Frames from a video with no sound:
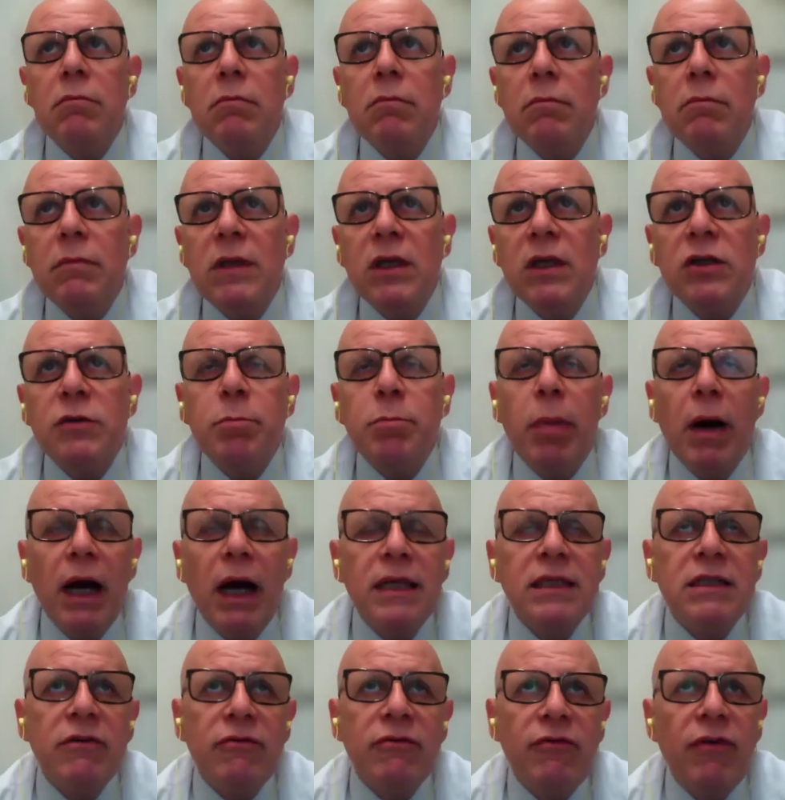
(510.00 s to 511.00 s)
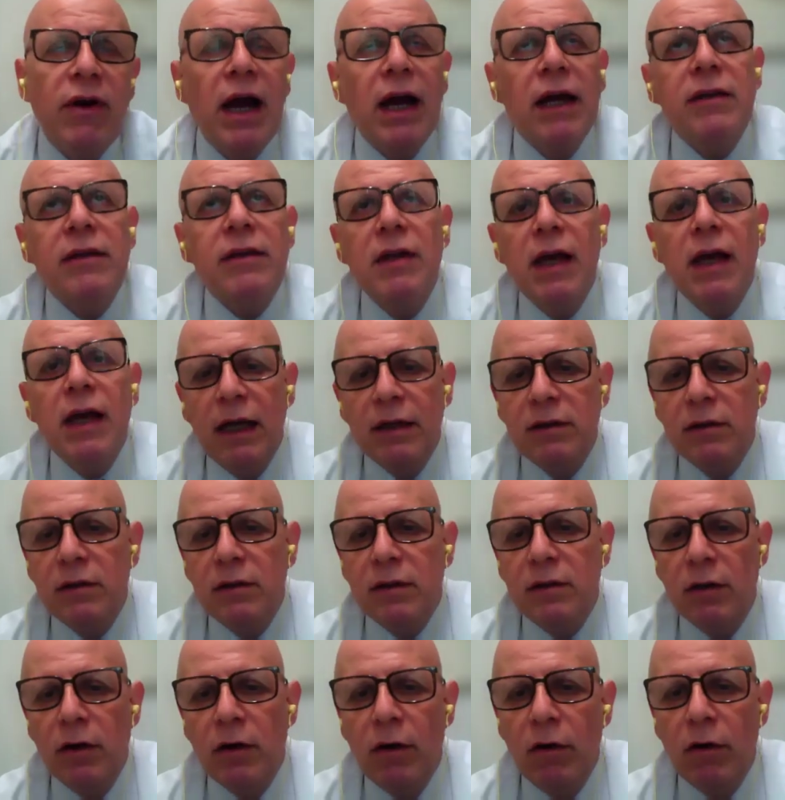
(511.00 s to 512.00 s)
Despite the fact that
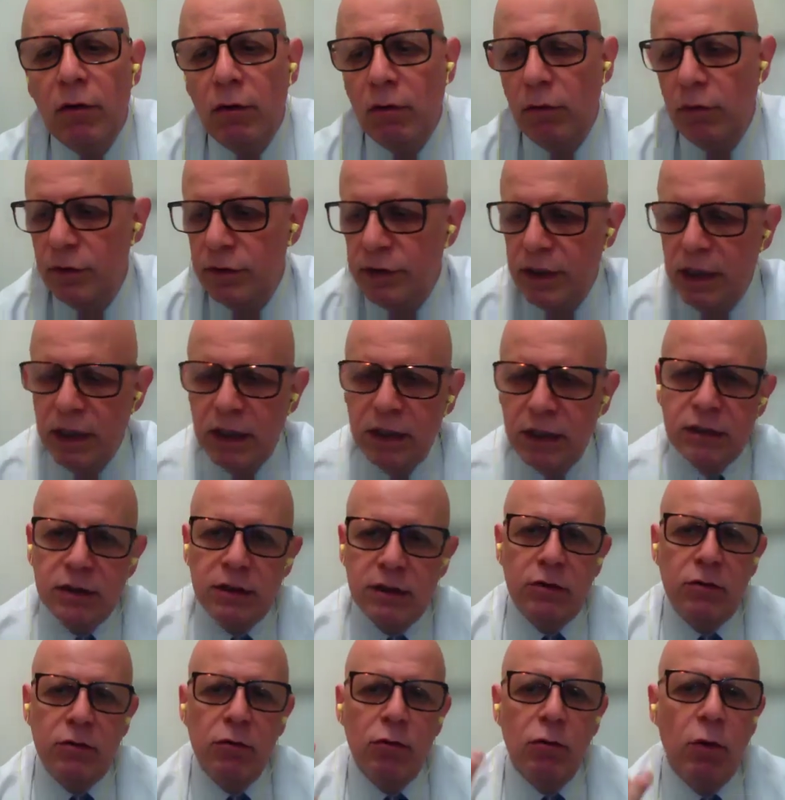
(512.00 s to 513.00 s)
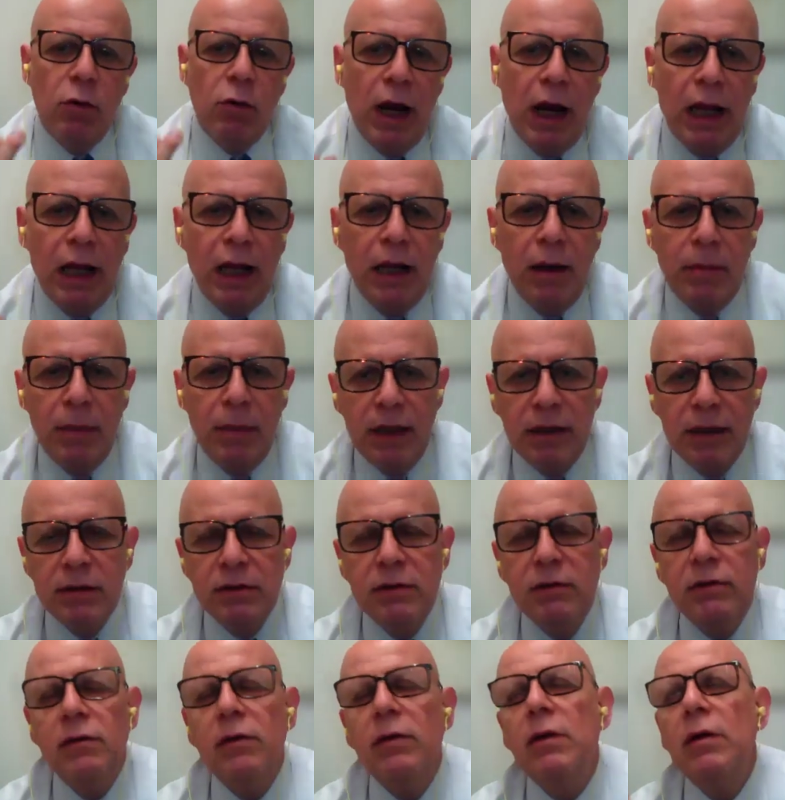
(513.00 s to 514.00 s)
these two
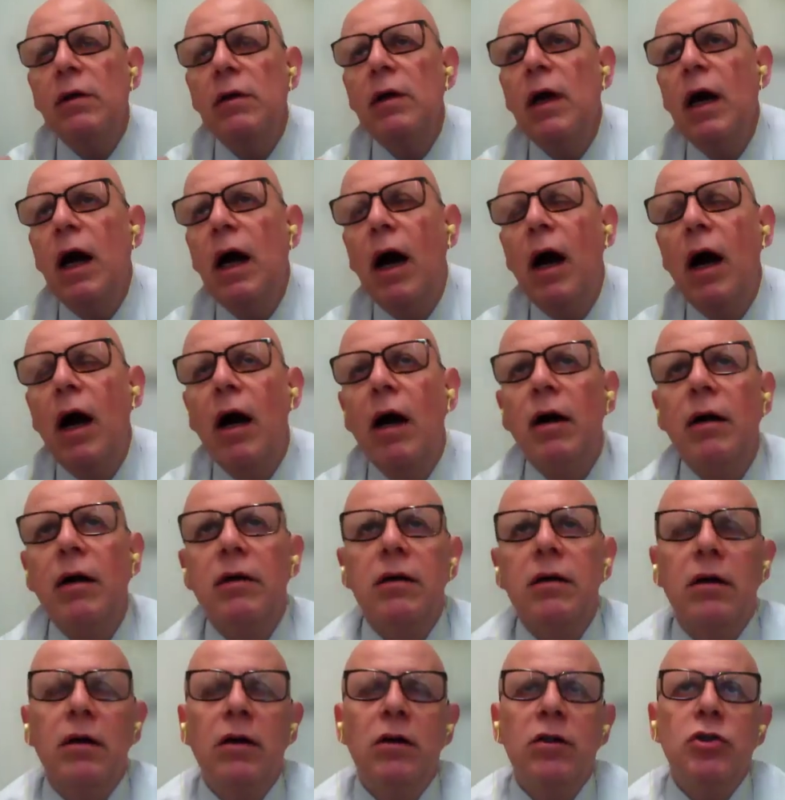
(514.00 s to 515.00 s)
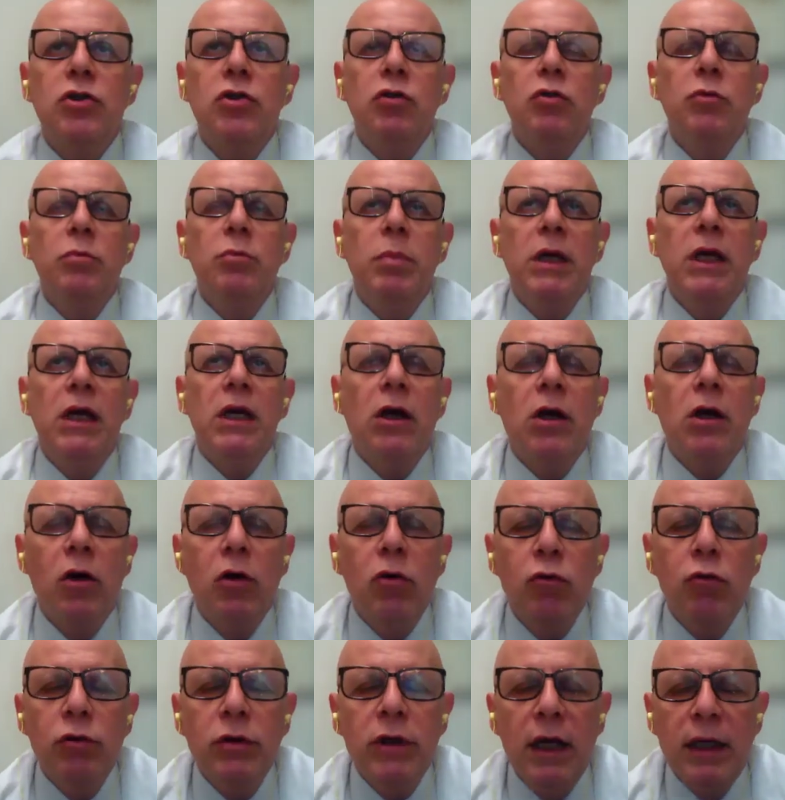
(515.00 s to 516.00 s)
elements should be
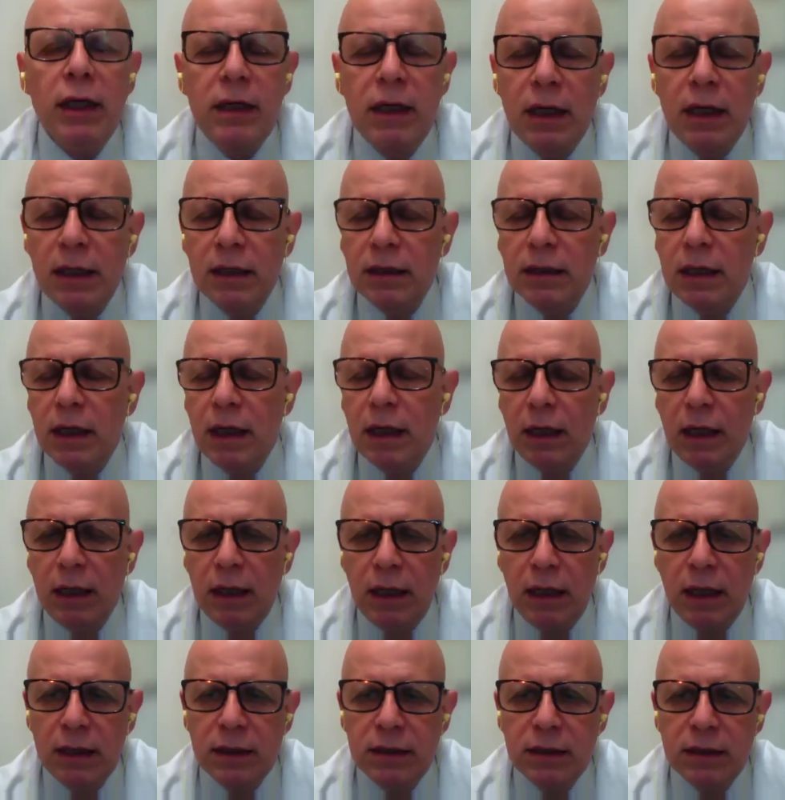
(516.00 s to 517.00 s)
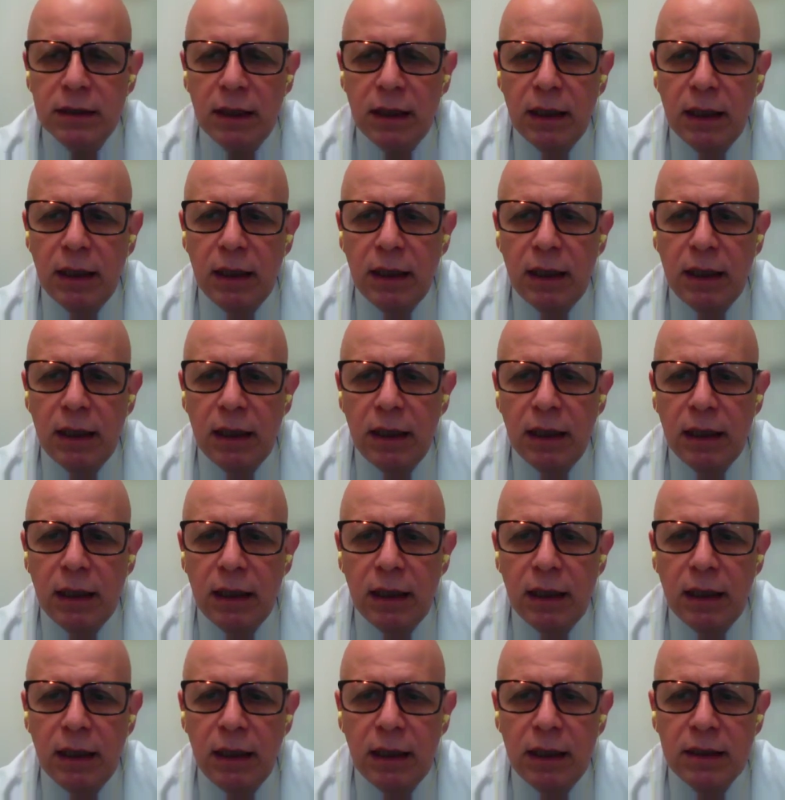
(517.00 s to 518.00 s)
included in
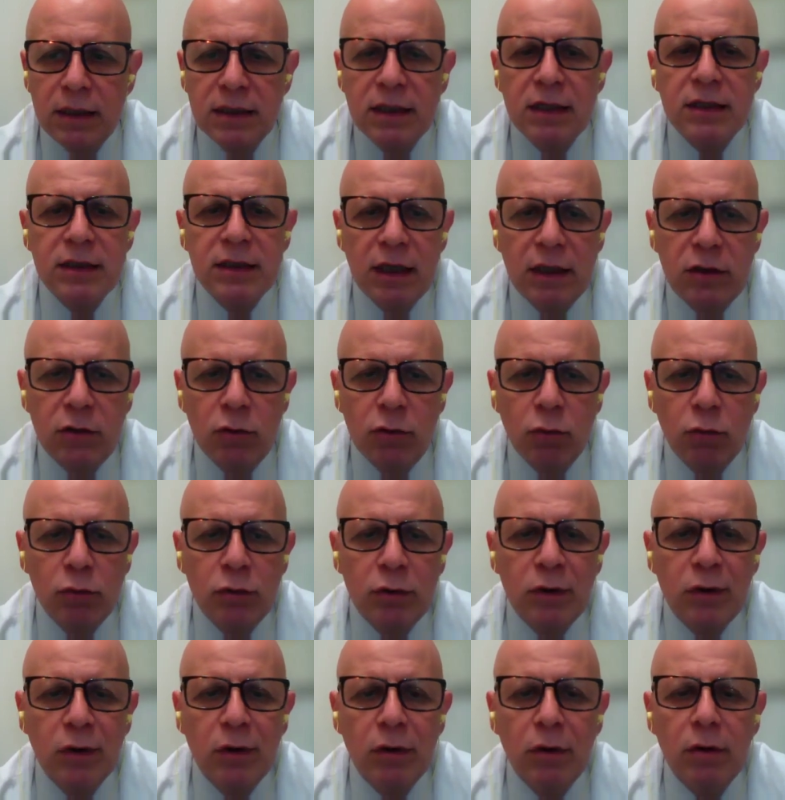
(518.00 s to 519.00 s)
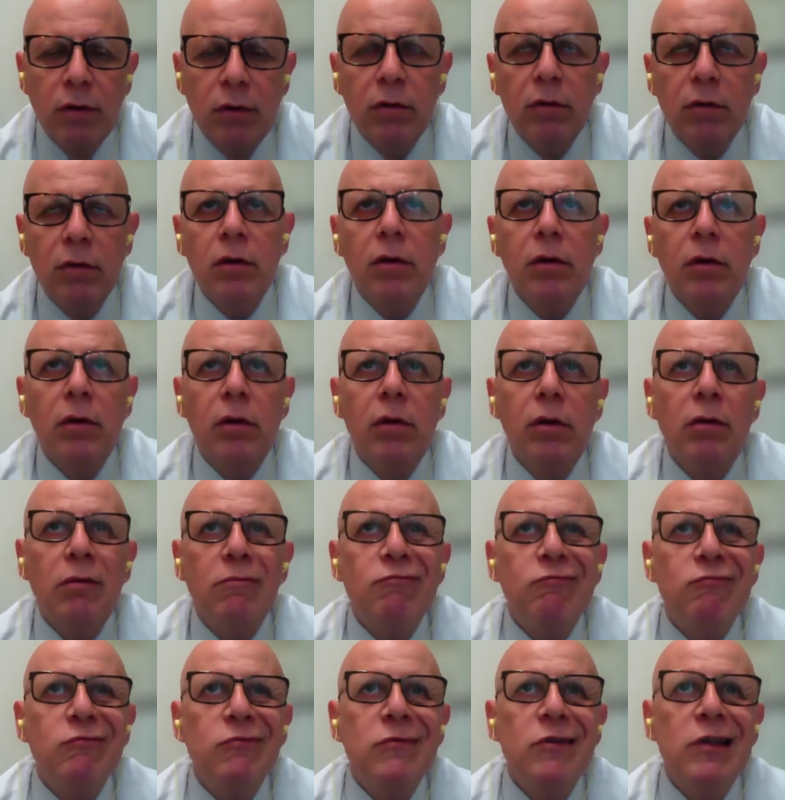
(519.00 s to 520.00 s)
the statute,
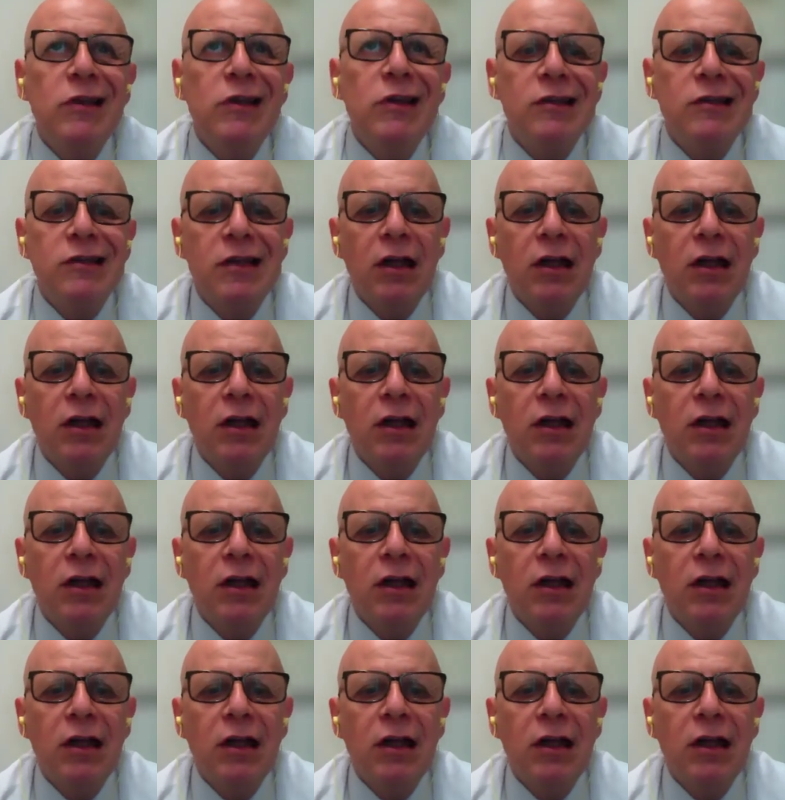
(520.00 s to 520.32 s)
the